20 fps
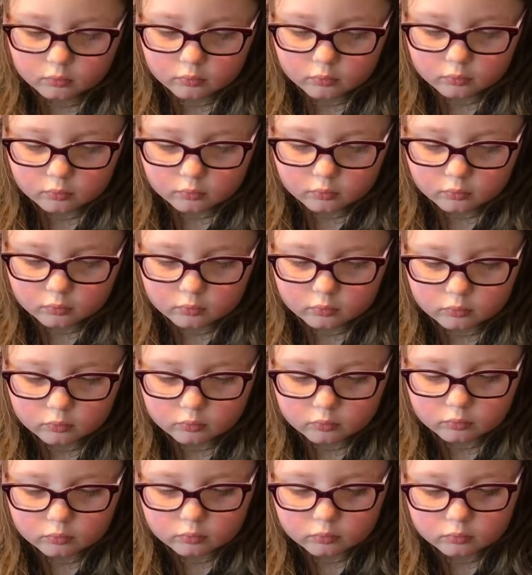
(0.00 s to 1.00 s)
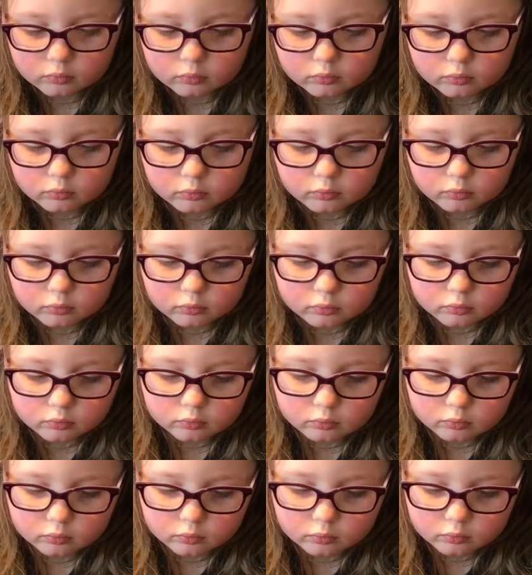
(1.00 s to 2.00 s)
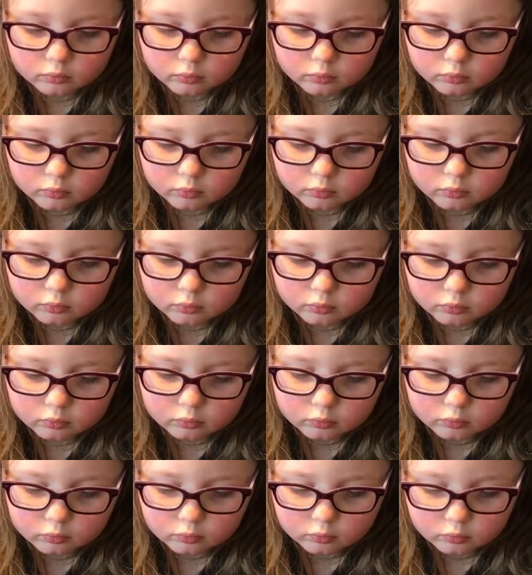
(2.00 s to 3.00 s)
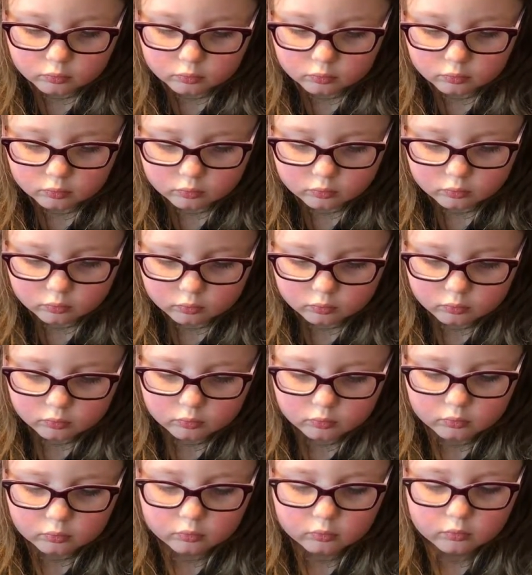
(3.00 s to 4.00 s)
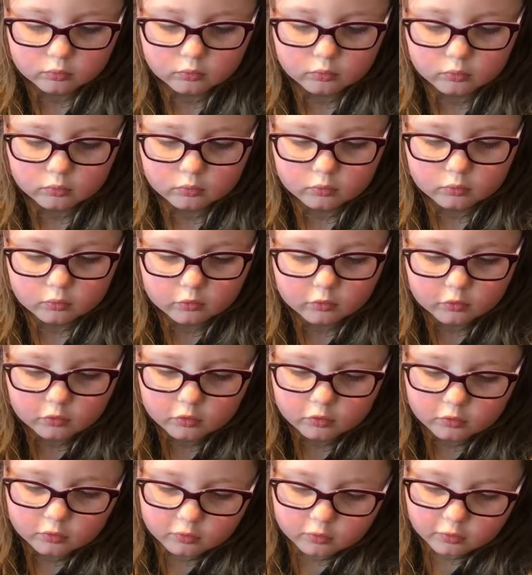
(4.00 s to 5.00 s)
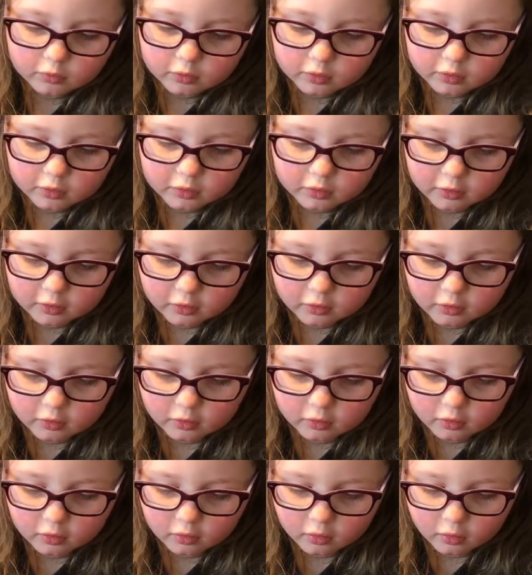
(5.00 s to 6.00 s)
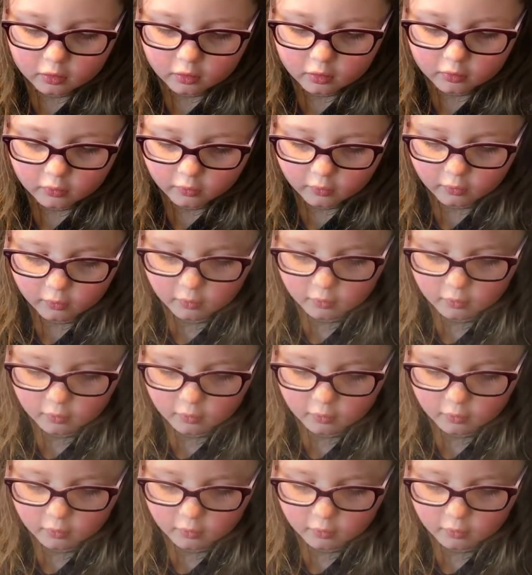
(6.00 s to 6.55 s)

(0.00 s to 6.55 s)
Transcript: Nobody speaks.